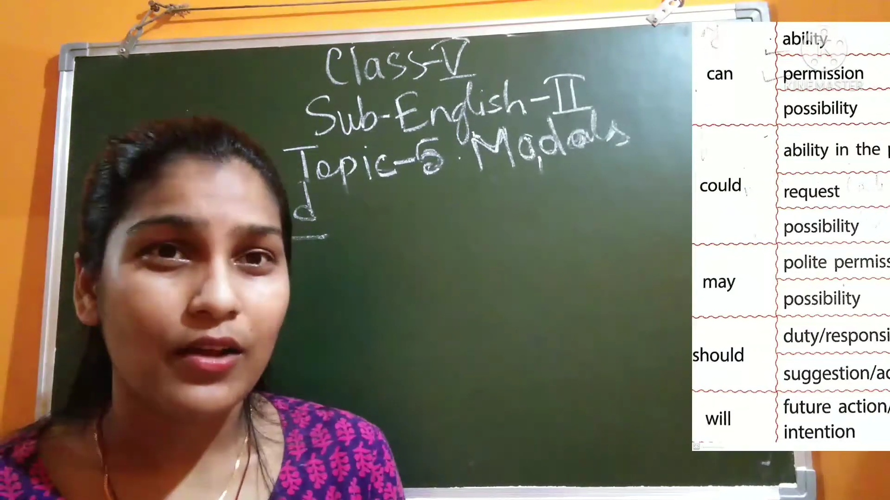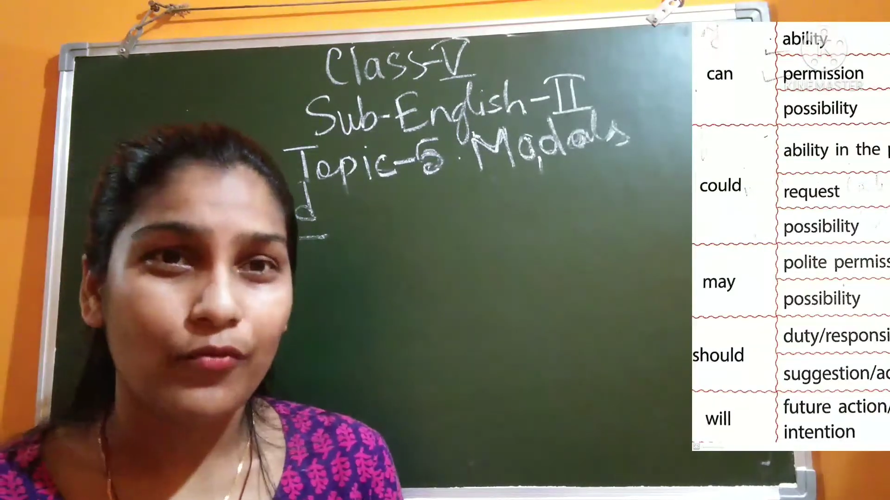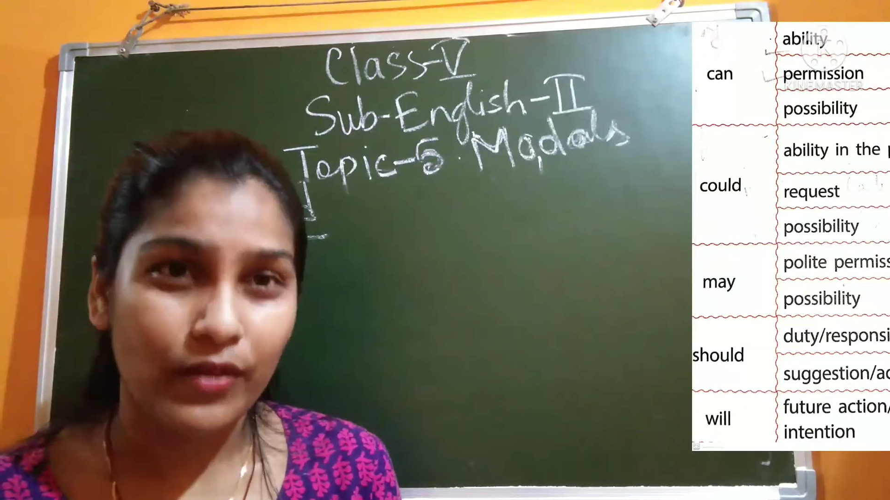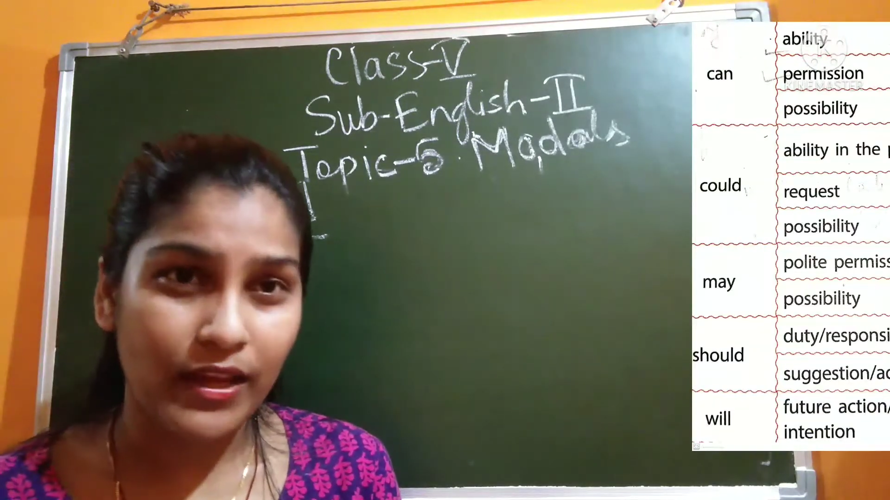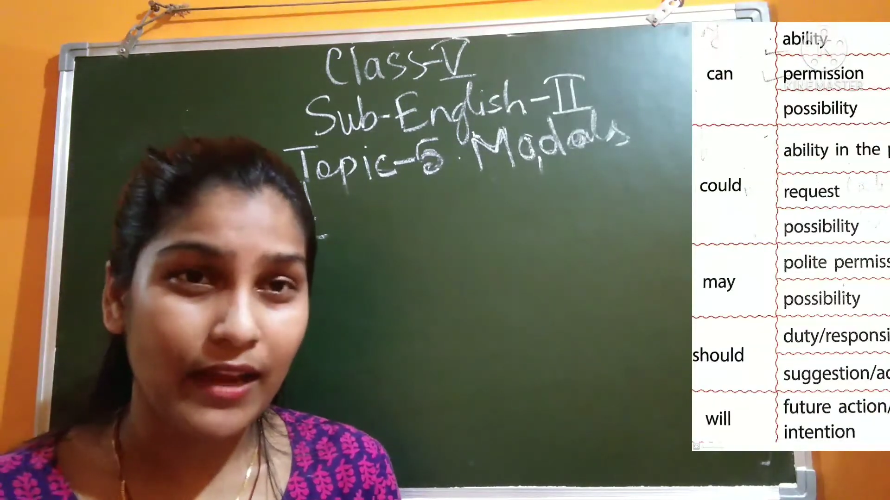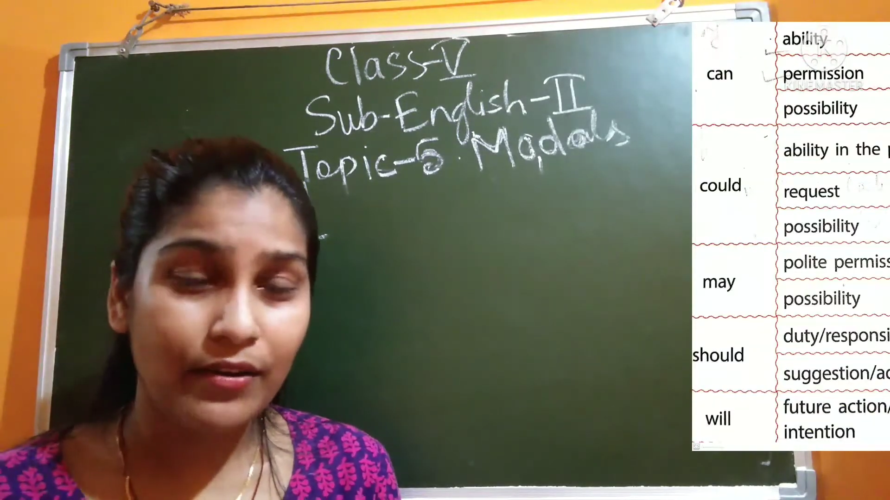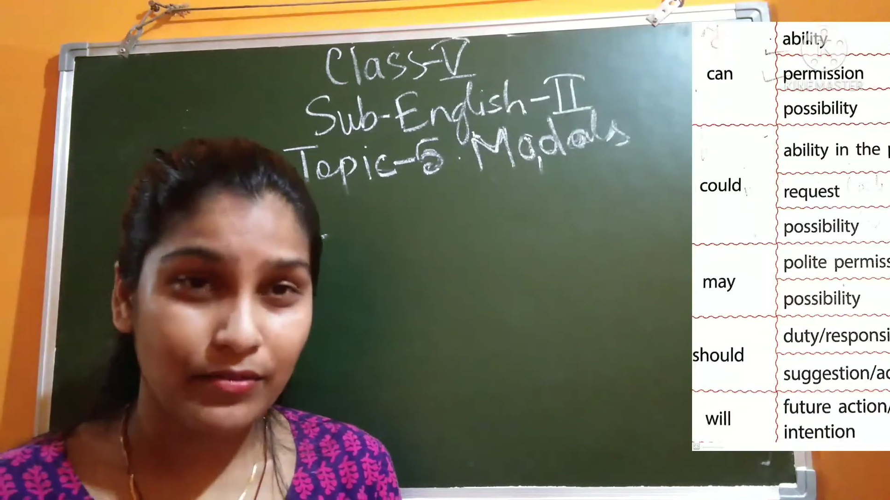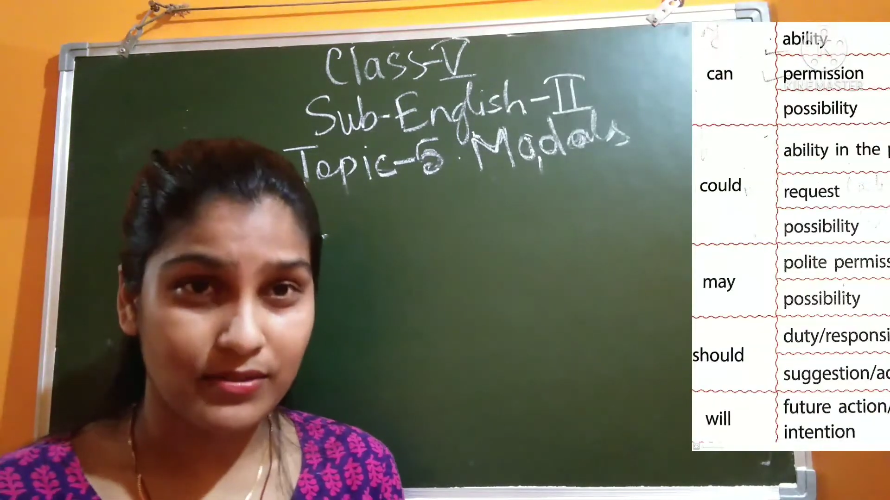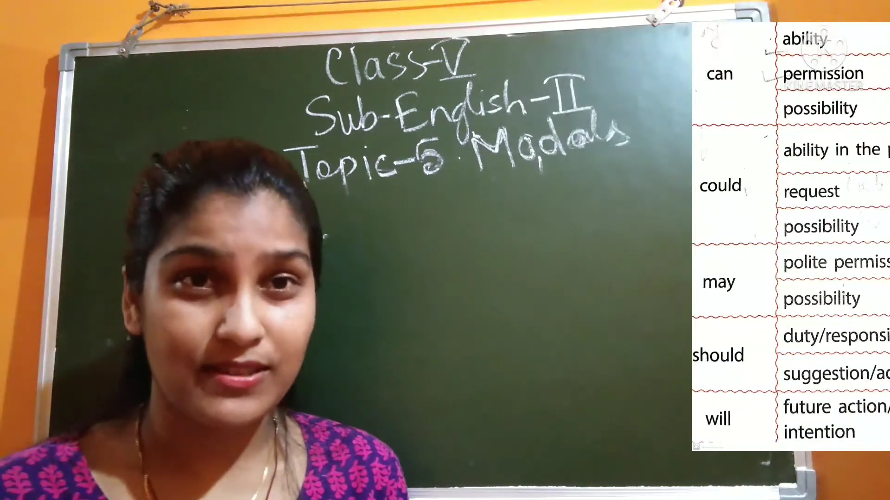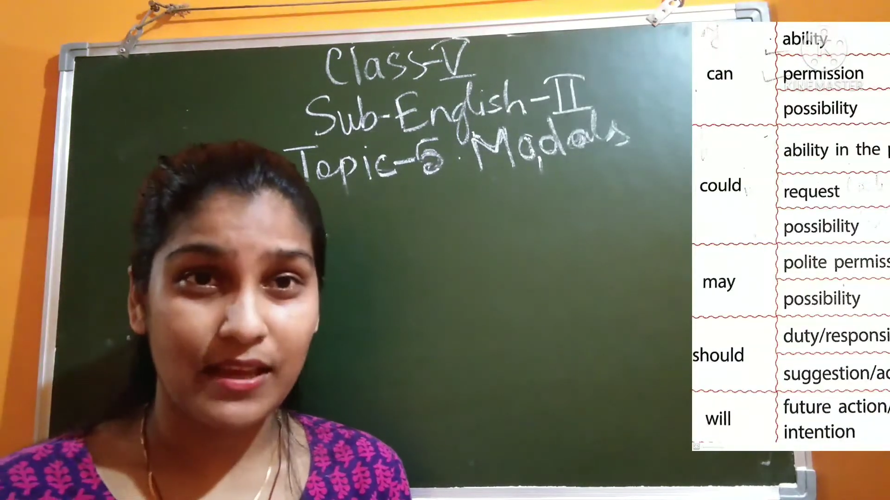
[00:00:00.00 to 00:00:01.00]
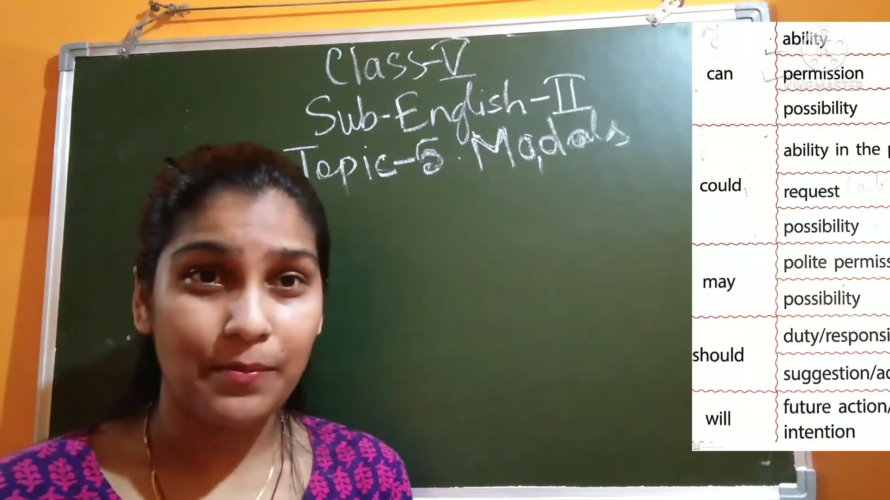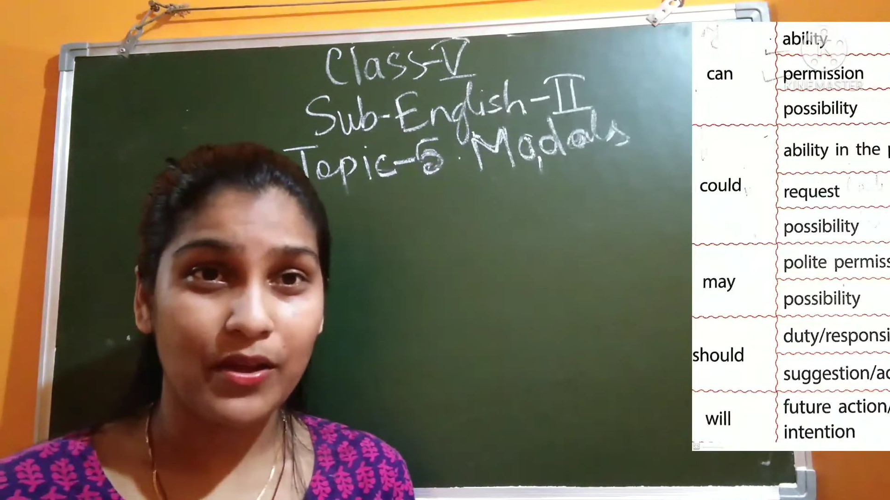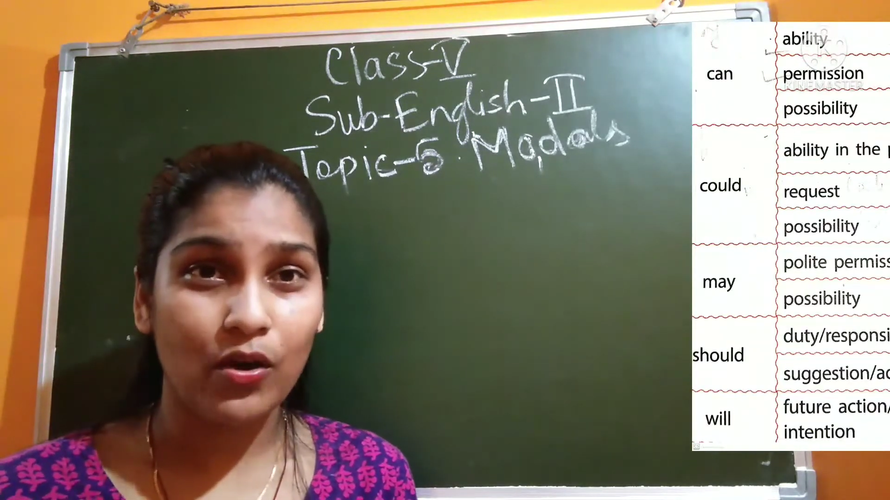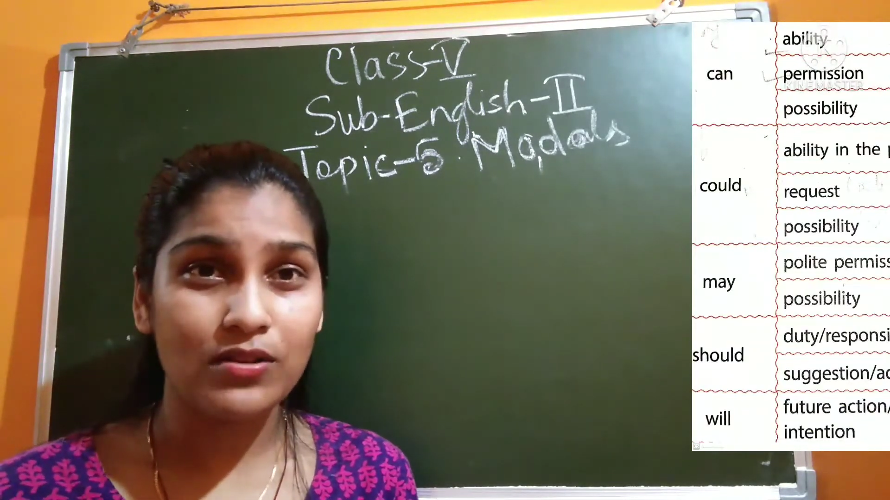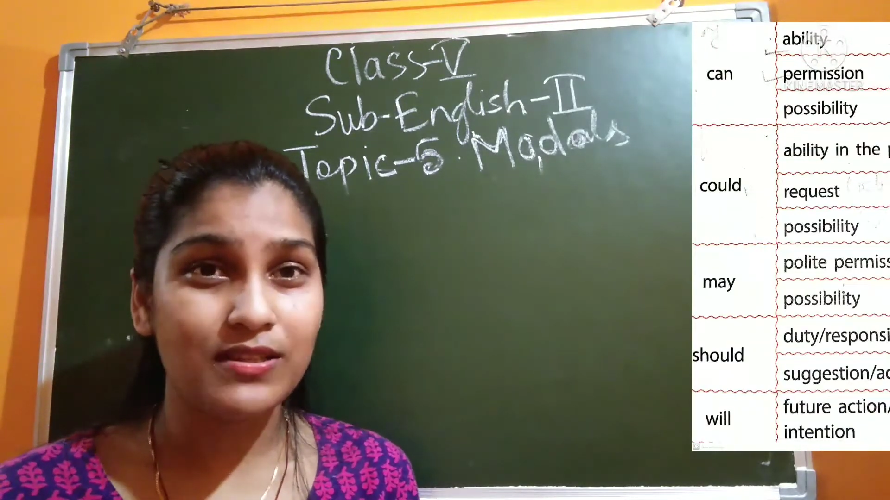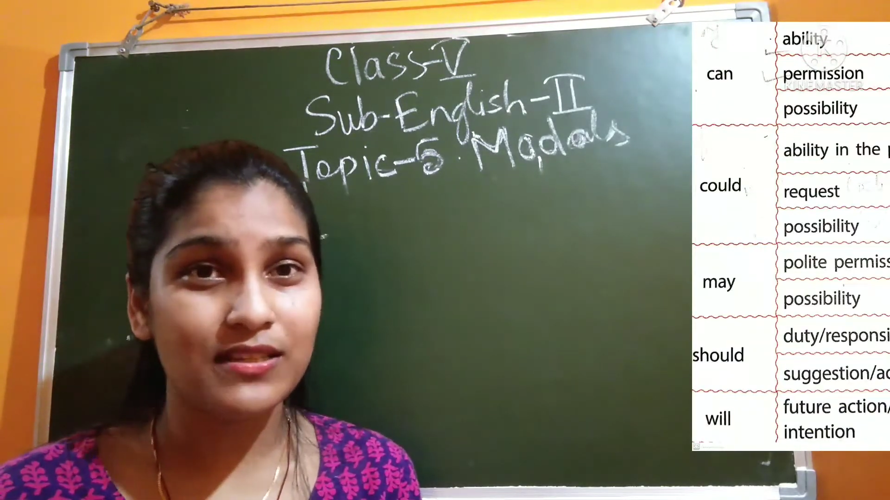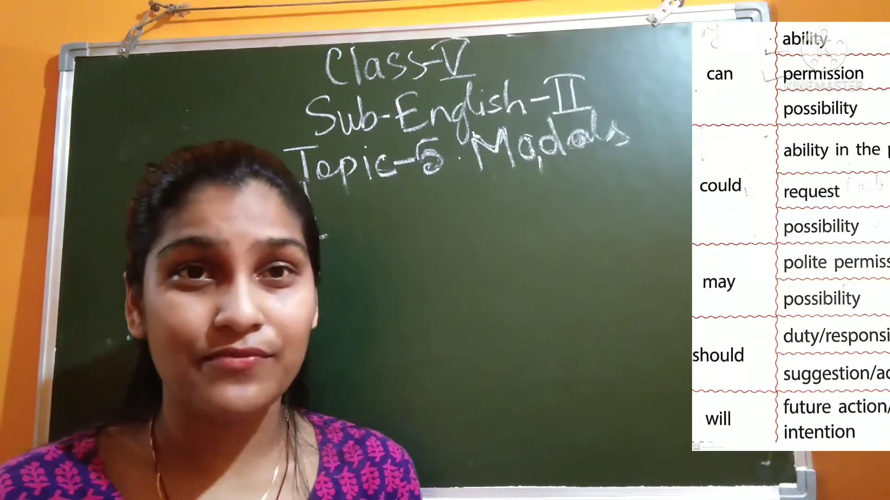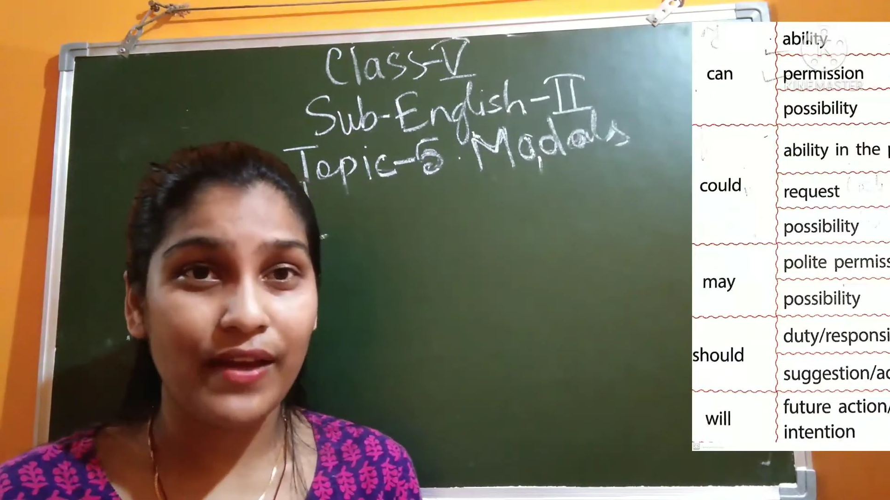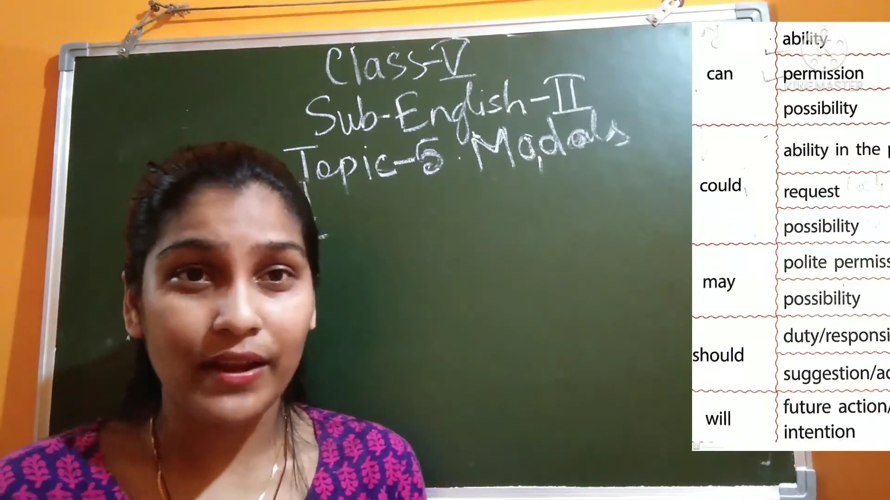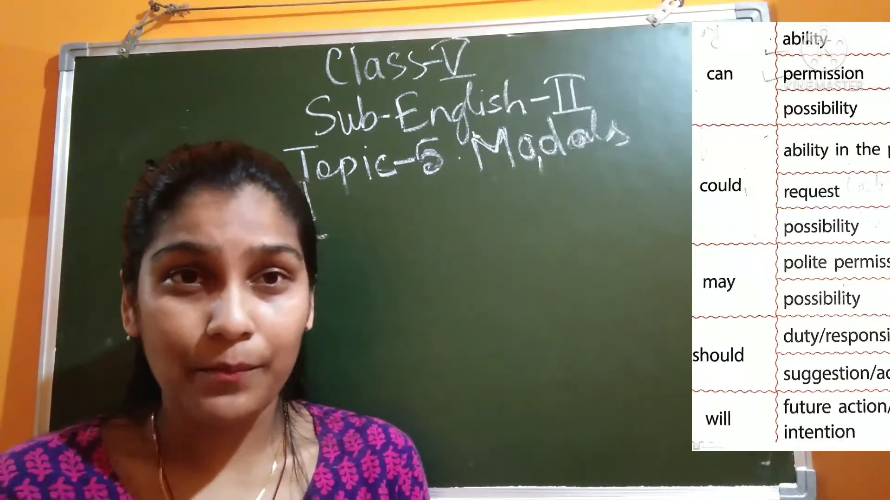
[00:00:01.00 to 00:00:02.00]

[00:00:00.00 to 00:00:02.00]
we can say because it is very